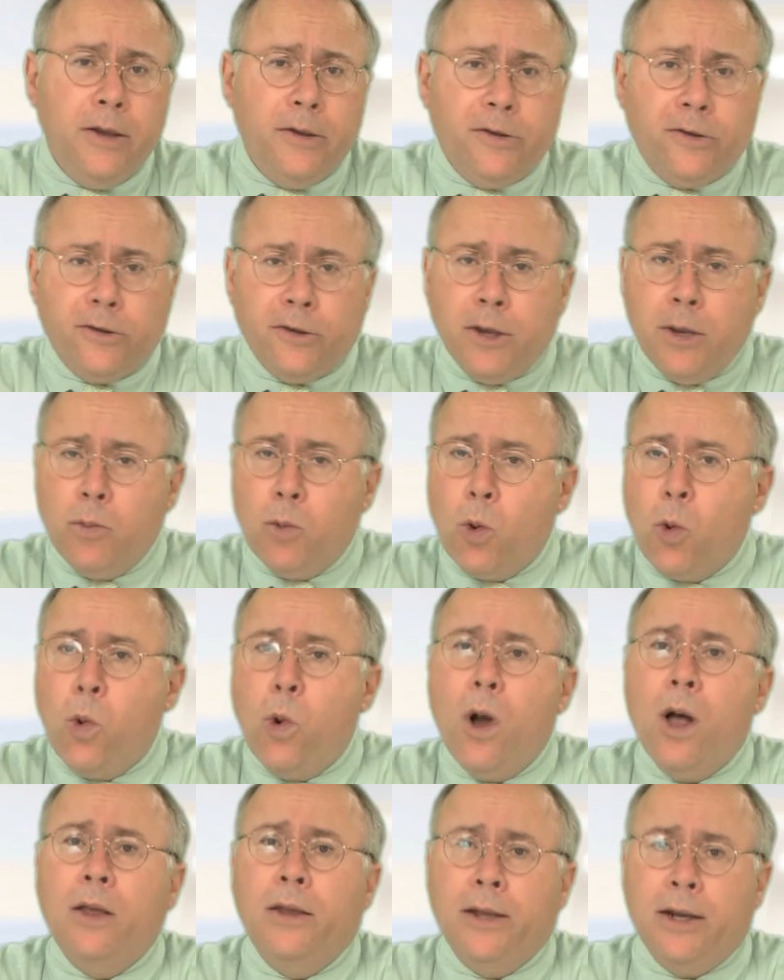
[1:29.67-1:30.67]
sleep
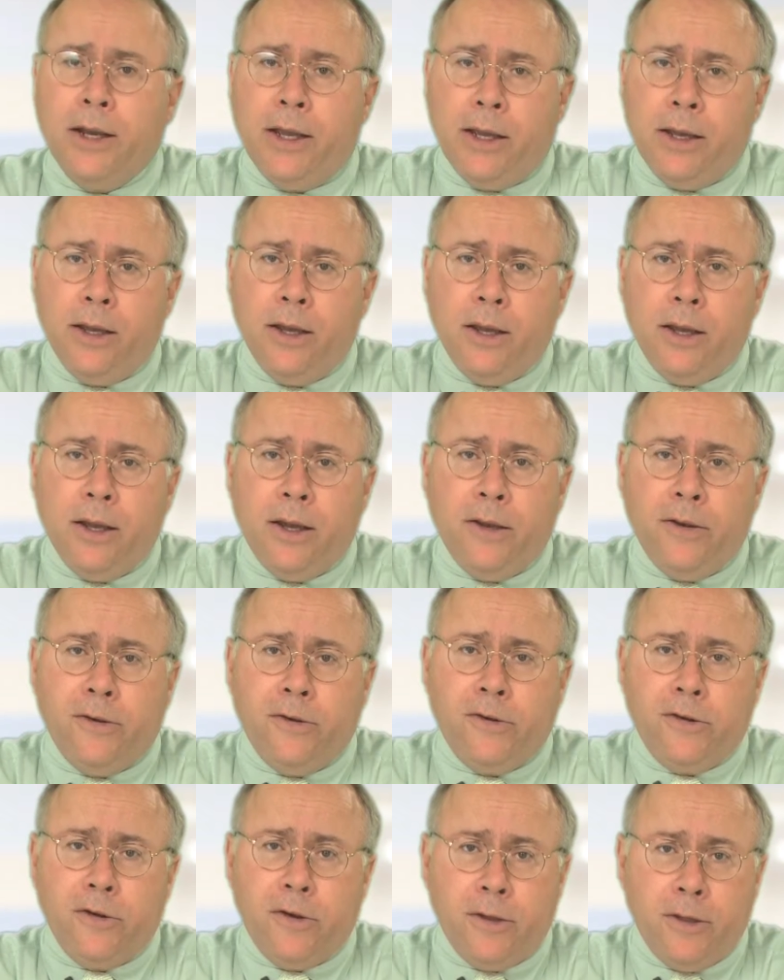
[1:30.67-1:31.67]
quality
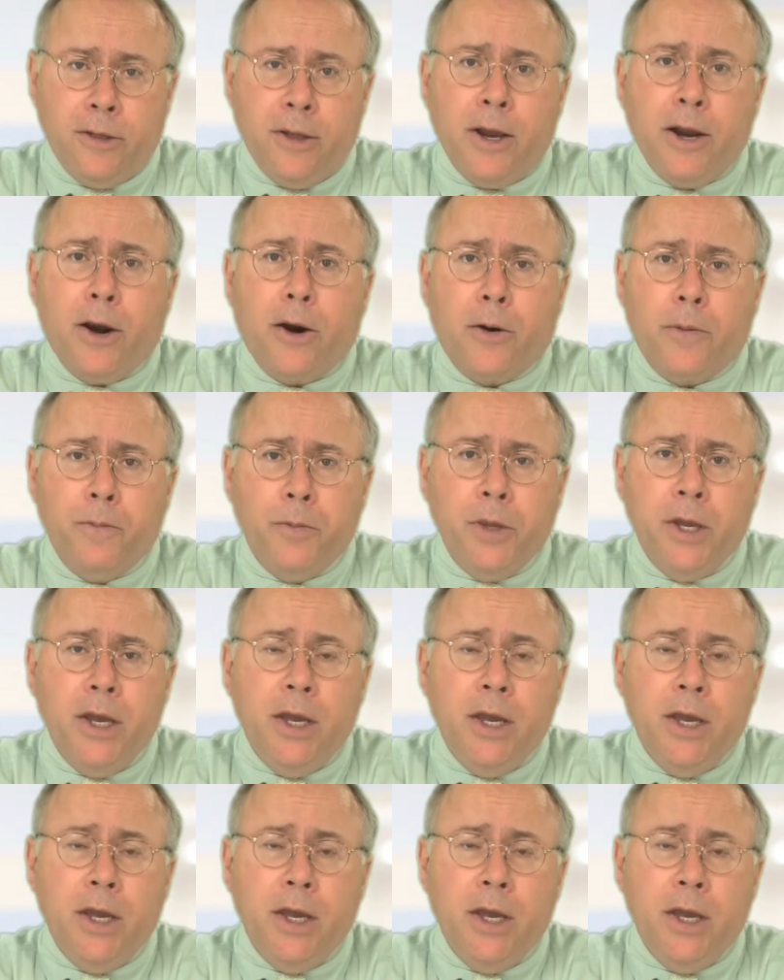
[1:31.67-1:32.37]
is there.